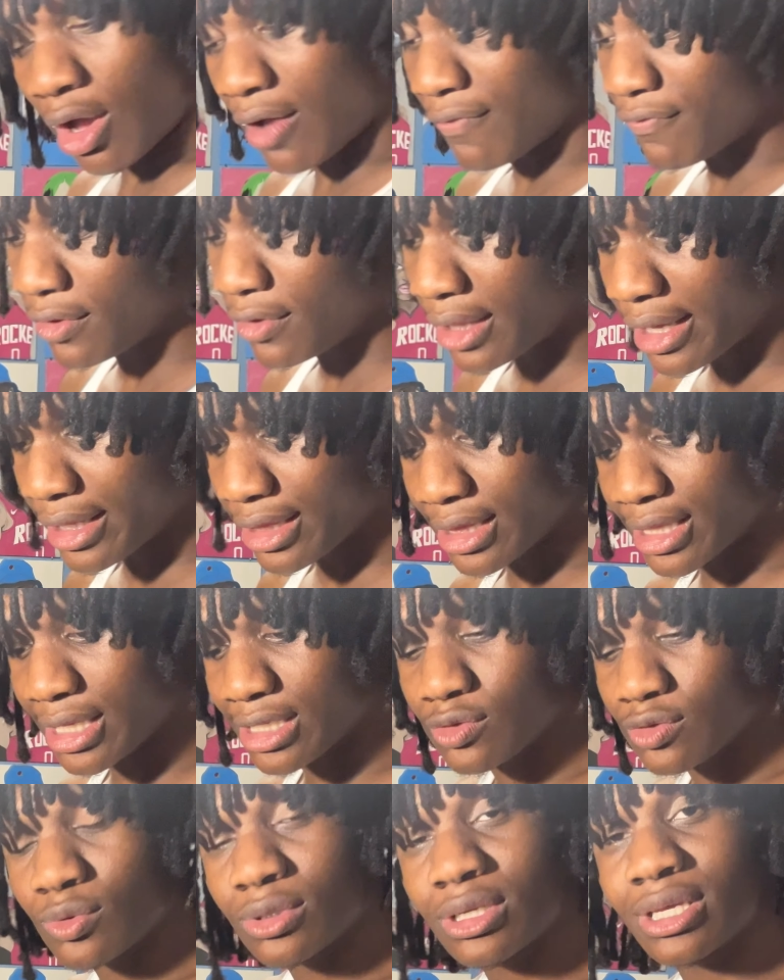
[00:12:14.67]
I feel like
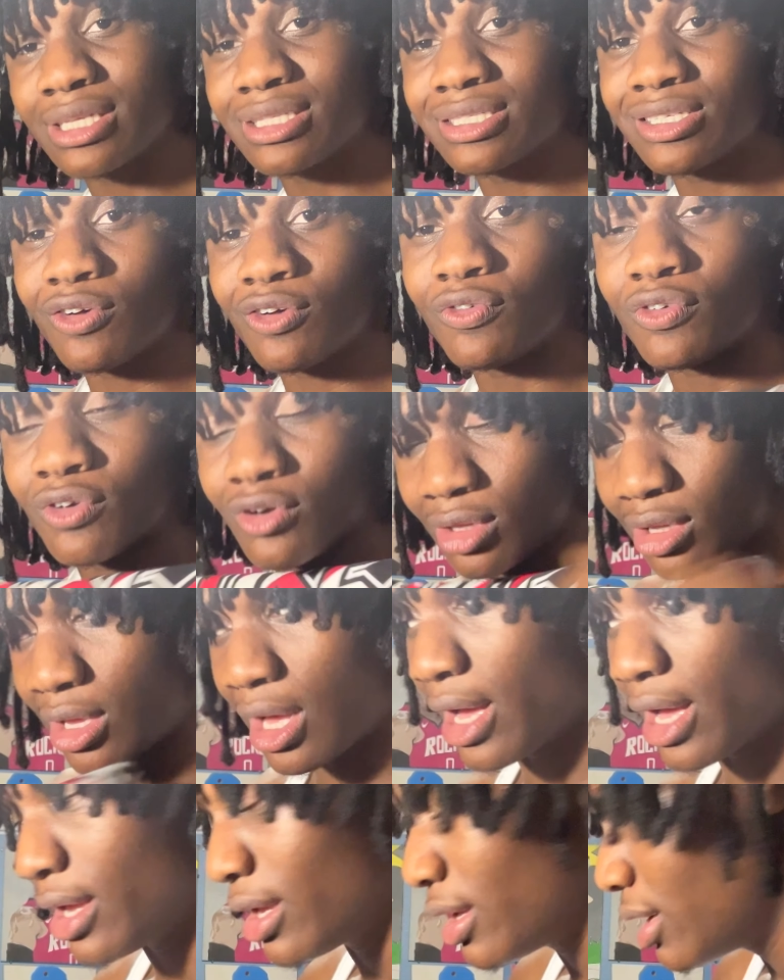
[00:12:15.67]
this one can sell for a
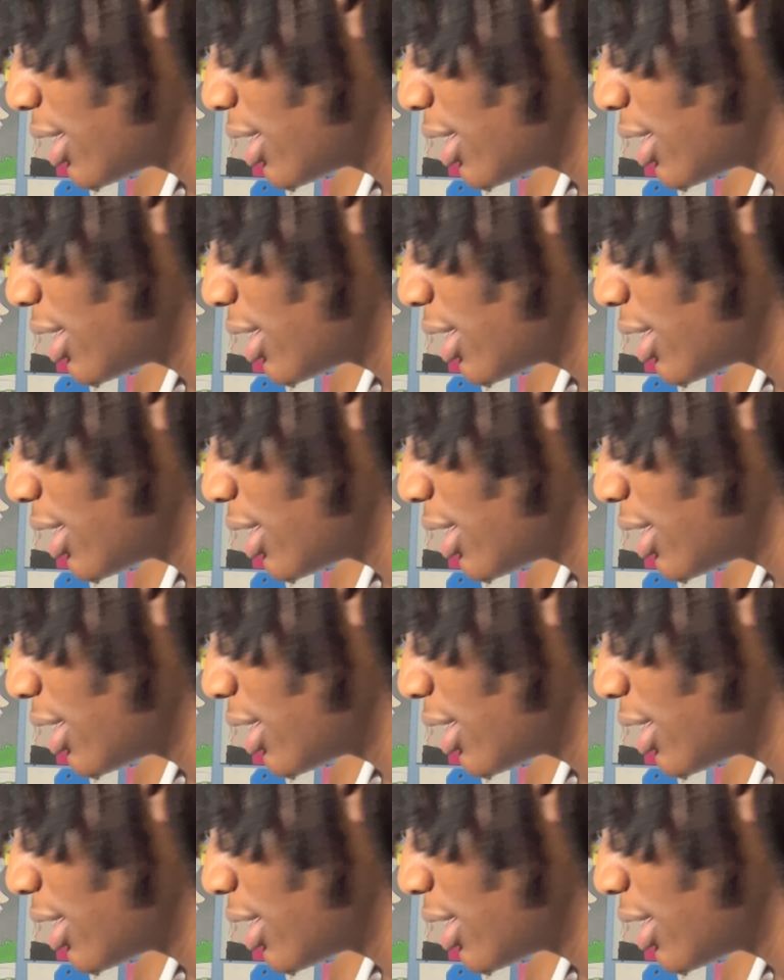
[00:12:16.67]
lot.